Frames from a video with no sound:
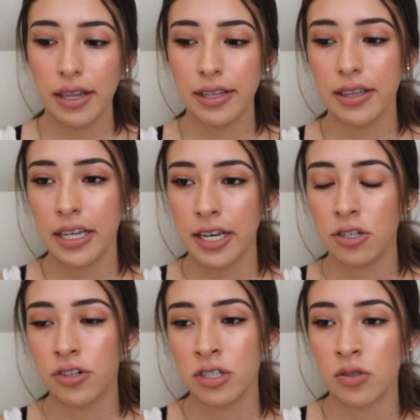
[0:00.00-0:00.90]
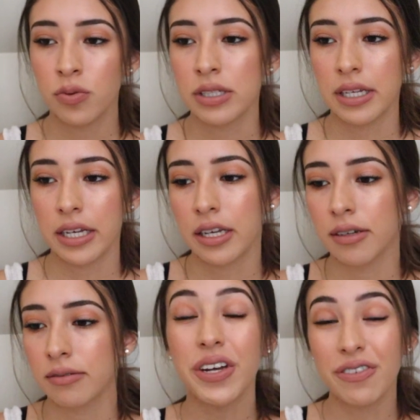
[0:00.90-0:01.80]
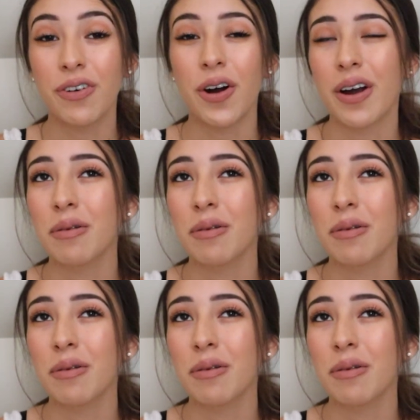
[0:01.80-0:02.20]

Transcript: and then the entrance was like pretty far.